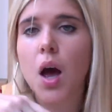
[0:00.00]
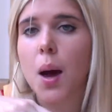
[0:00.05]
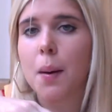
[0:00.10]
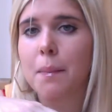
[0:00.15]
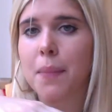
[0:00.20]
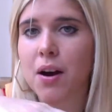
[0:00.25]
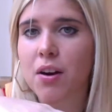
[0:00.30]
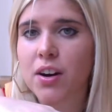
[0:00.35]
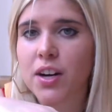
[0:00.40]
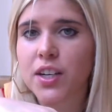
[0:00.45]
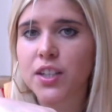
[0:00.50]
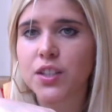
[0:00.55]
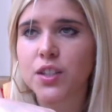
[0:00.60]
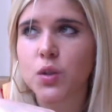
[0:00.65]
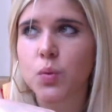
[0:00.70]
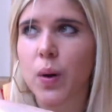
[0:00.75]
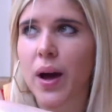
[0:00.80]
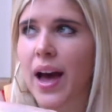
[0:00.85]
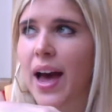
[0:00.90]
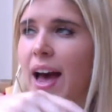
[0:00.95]
Americans
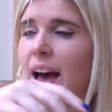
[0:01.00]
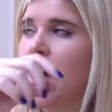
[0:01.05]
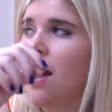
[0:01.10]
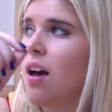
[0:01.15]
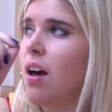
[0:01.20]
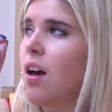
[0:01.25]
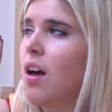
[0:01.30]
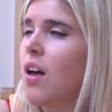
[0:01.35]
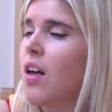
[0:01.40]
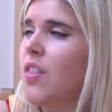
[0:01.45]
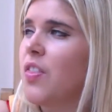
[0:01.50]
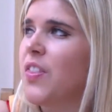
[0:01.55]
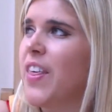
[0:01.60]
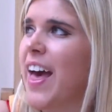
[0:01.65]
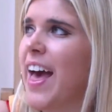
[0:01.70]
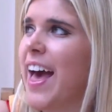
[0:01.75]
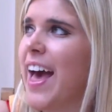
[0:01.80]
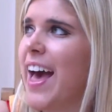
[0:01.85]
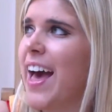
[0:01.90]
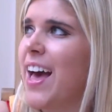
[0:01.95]
wear
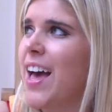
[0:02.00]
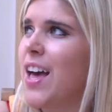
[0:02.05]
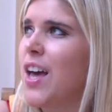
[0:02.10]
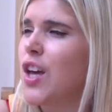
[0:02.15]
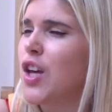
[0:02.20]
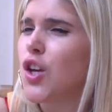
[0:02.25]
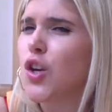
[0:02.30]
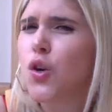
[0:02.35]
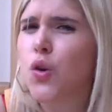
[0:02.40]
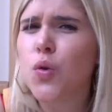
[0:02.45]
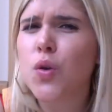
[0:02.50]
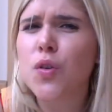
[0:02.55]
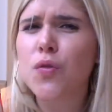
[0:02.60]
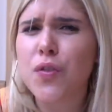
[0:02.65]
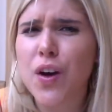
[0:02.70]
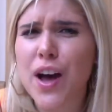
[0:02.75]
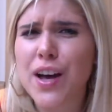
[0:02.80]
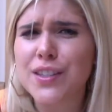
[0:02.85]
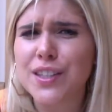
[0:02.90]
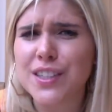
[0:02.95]
their
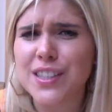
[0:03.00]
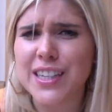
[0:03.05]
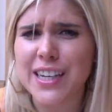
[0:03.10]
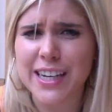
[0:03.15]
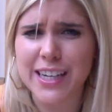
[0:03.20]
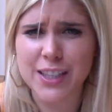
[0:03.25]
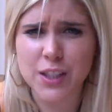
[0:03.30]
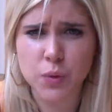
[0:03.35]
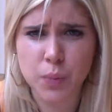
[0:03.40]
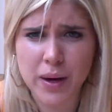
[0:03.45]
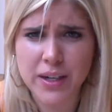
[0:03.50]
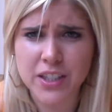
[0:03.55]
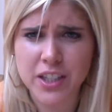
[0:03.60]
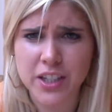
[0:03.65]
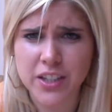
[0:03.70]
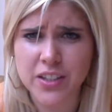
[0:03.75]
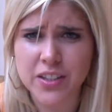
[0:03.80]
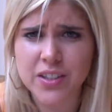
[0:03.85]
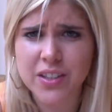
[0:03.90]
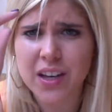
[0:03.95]
university
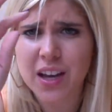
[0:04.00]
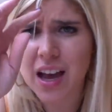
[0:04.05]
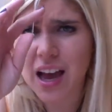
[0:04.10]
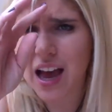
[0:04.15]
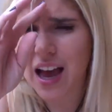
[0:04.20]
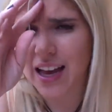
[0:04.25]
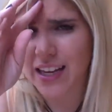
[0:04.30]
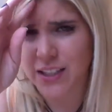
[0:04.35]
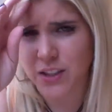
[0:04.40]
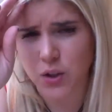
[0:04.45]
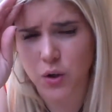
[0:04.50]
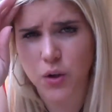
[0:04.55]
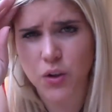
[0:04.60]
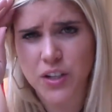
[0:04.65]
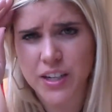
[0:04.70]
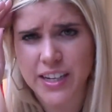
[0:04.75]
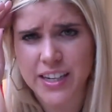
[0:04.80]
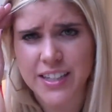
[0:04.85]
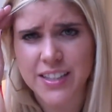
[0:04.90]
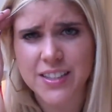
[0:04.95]
sweaters and
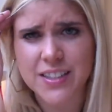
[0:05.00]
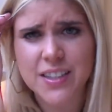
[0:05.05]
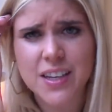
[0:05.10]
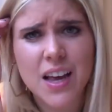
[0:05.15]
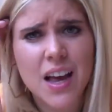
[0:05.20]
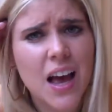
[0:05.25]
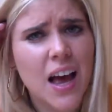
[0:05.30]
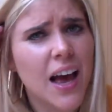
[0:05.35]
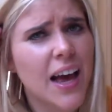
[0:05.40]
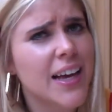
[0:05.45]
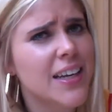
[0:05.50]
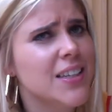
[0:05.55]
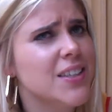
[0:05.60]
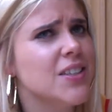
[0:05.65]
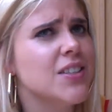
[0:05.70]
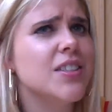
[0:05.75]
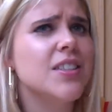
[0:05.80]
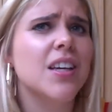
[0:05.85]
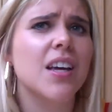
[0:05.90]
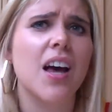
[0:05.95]
hoodies
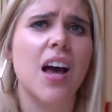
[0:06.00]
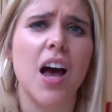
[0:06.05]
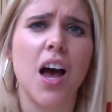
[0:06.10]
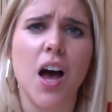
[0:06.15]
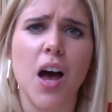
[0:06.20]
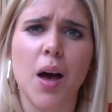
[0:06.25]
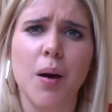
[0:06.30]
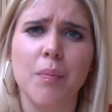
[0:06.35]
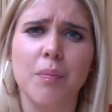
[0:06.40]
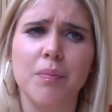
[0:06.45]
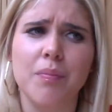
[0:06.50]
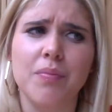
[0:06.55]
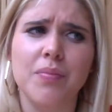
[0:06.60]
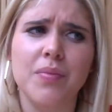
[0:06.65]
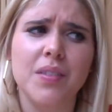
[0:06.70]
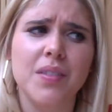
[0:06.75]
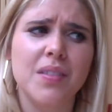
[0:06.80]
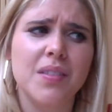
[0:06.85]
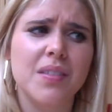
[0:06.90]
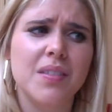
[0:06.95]
and
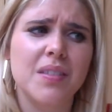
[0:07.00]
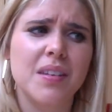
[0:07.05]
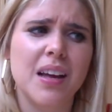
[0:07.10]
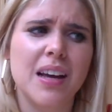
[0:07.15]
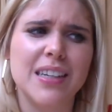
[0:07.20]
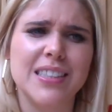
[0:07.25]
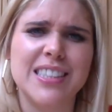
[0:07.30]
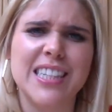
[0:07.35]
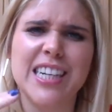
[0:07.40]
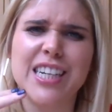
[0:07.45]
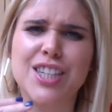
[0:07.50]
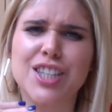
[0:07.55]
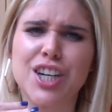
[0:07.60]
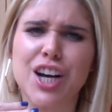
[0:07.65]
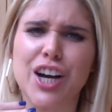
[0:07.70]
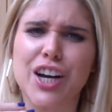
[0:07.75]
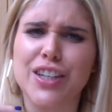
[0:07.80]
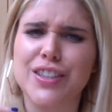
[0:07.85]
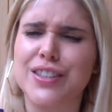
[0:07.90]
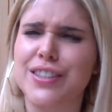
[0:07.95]

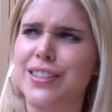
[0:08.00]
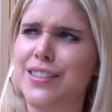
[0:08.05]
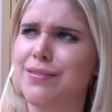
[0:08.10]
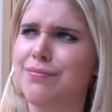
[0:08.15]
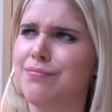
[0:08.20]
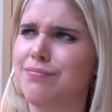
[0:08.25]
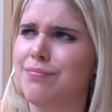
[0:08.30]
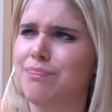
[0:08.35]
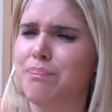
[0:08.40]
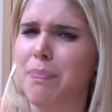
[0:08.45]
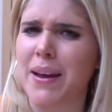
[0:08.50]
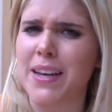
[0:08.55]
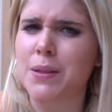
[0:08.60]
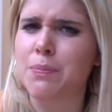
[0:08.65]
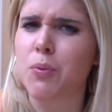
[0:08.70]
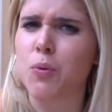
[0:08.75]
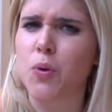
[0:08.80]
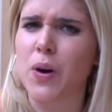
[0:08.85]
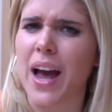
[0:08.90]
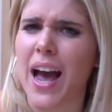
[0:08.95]
t-shirts and
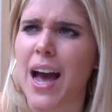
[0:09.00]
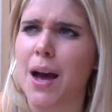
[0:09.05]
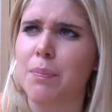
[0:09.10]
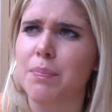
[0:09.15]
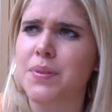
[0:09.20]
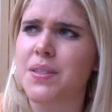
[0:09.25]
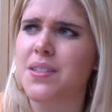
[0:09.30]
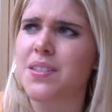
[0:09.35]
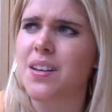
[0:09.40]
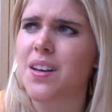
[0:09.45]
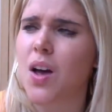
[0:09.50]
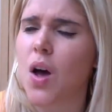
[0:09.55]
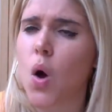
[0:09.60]
baseball caps